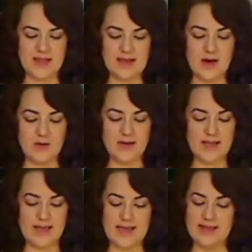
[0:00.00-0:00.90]
Now,
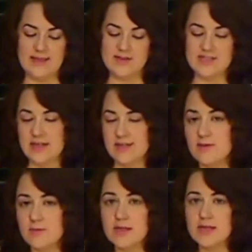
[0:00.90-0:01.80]
there's
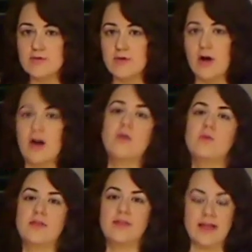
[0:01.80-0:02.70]
nothing really wrong
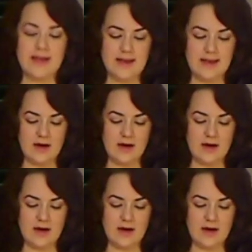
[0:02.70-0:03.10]
with letting